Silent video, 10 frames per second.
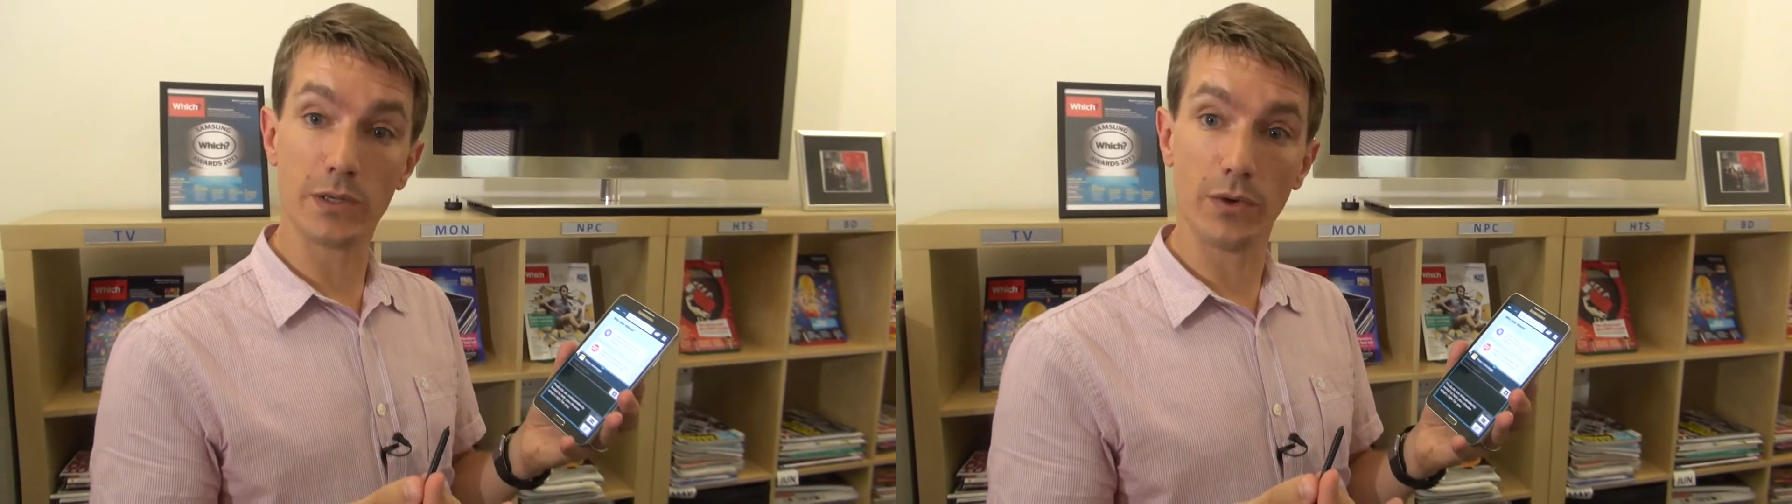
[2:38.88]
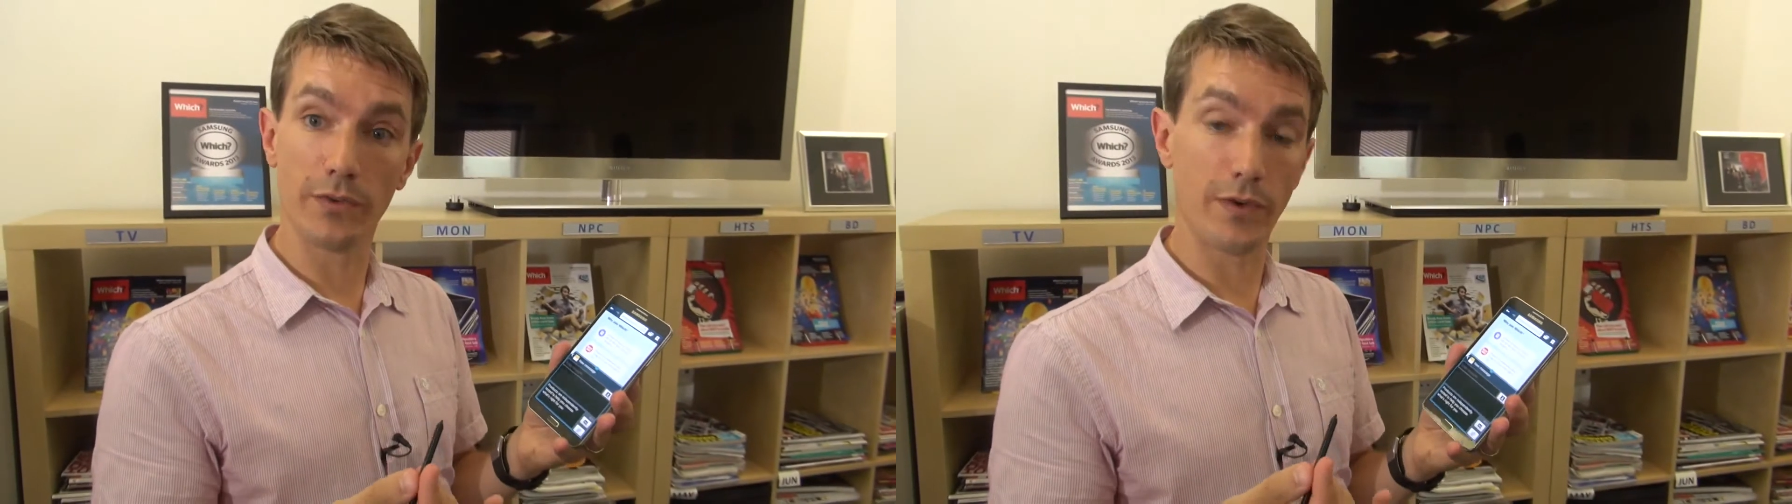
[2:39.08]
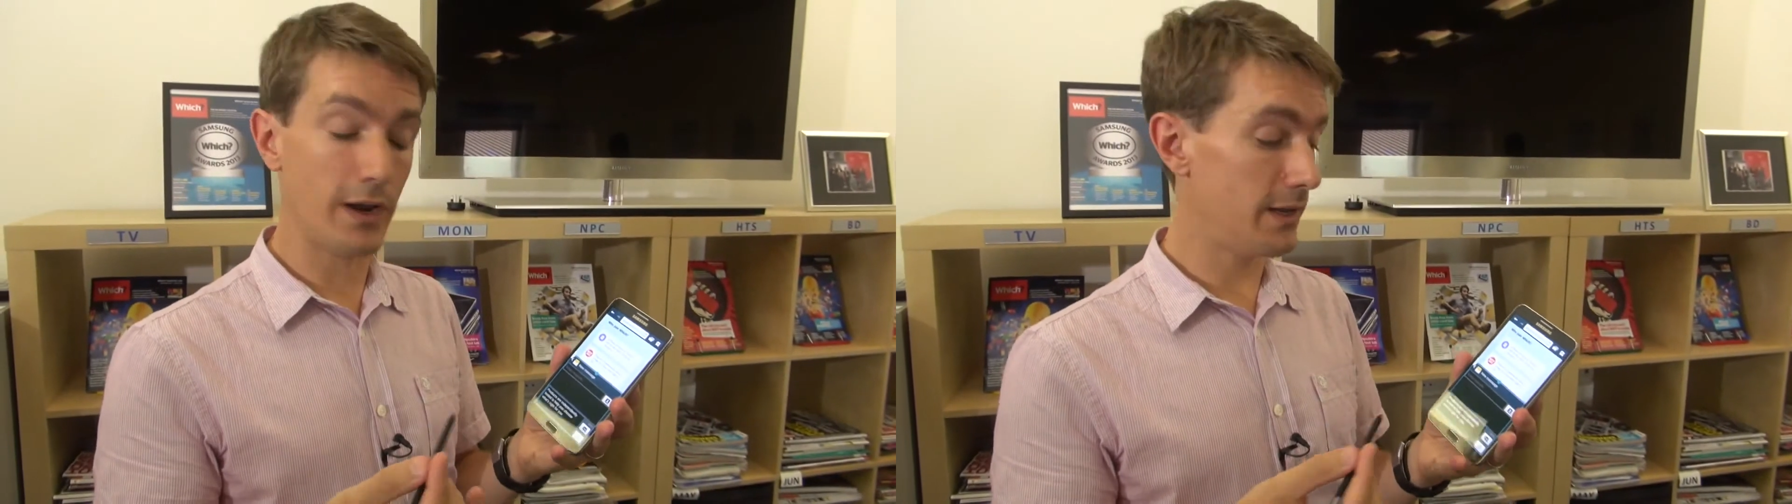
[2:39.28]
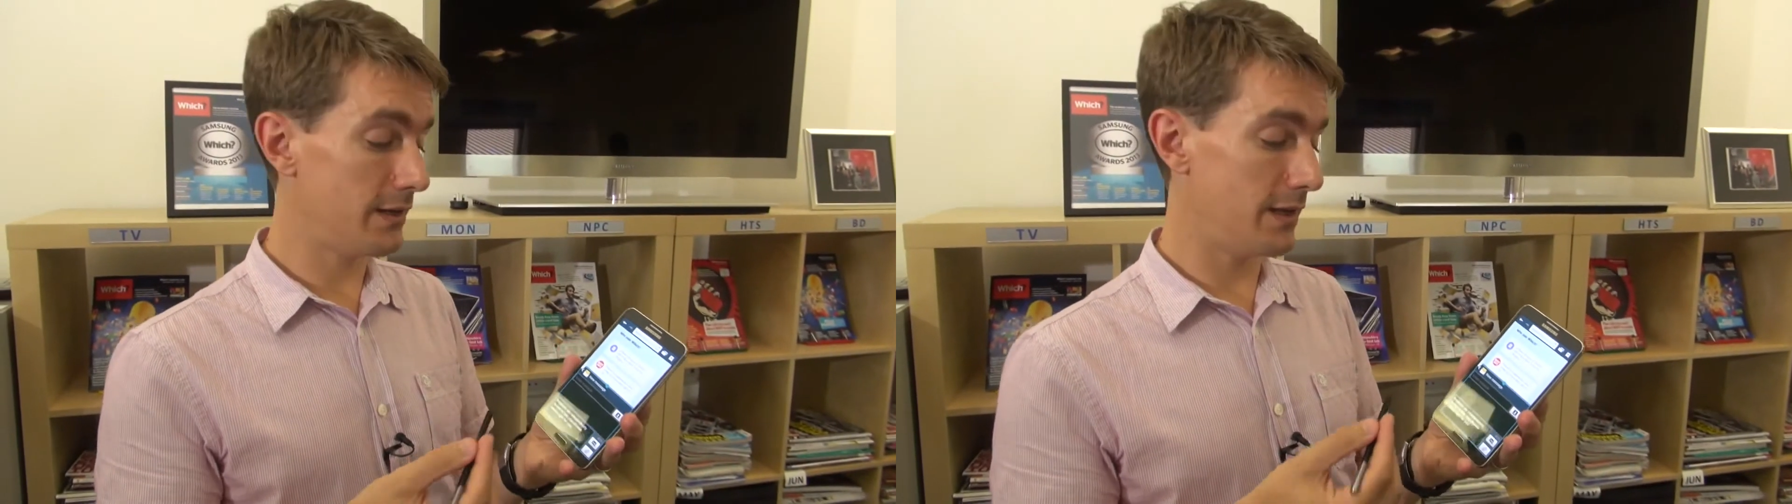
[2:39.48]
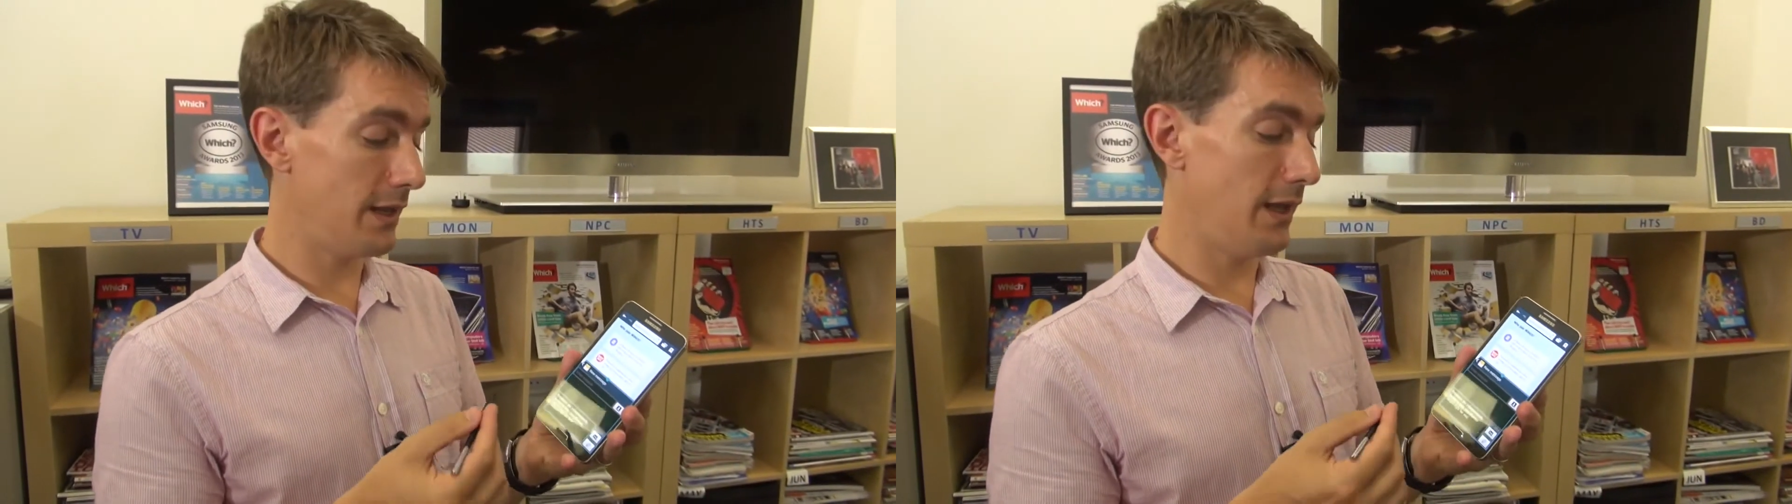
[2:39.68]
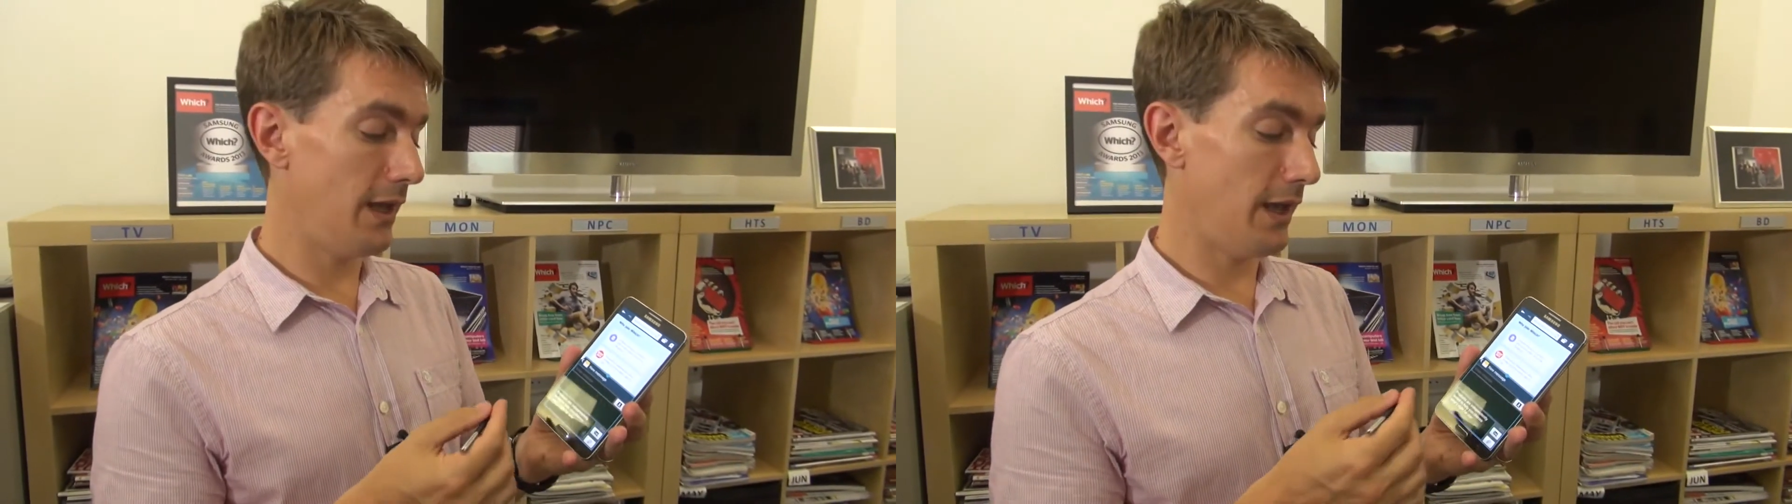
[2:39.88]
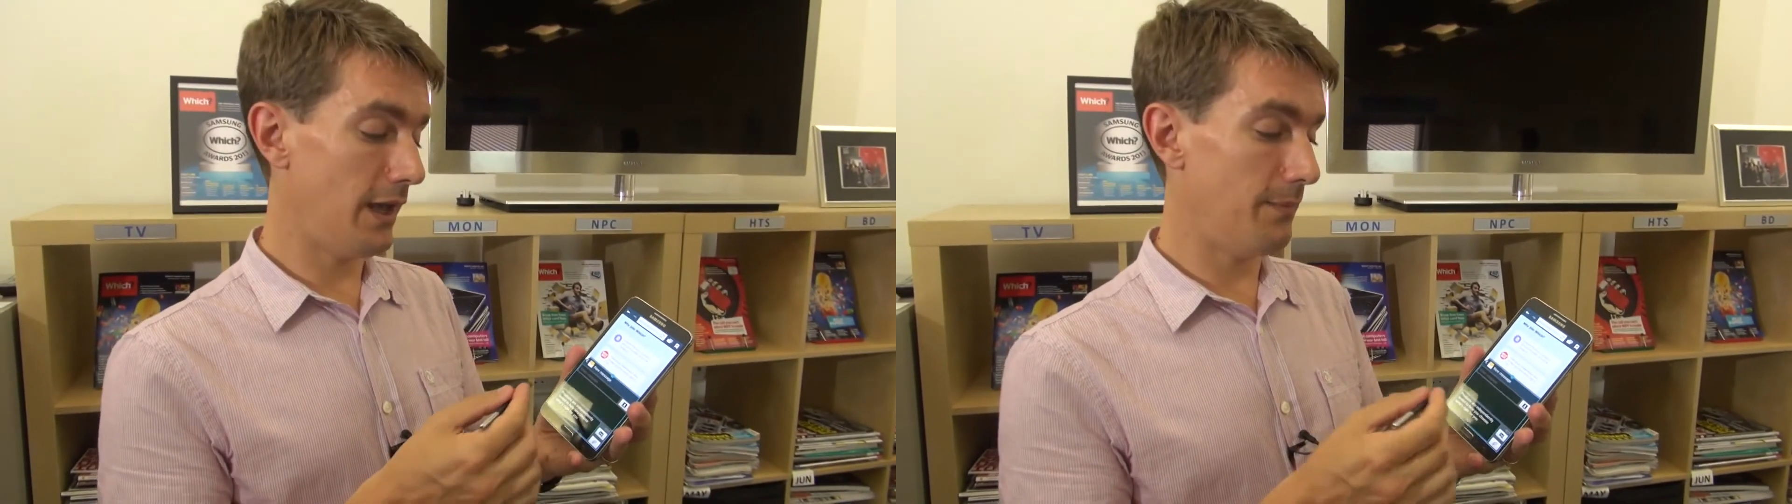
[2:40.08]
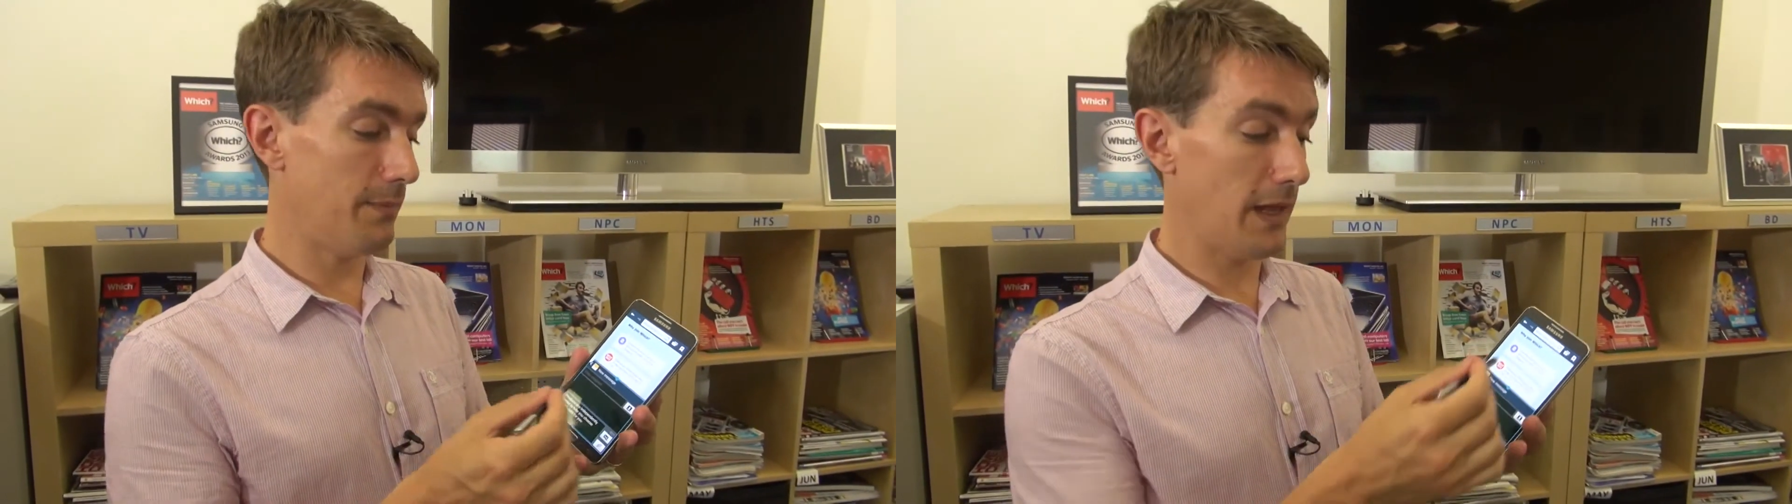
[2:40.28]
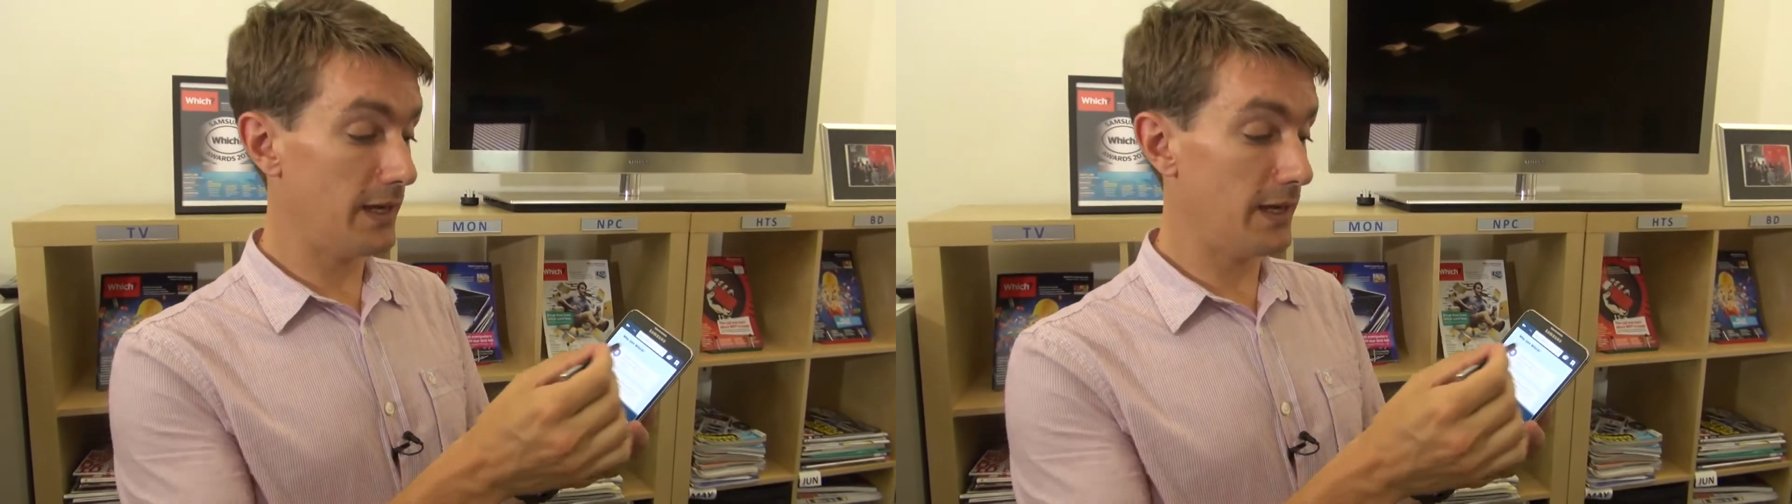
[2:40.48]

to a friend, and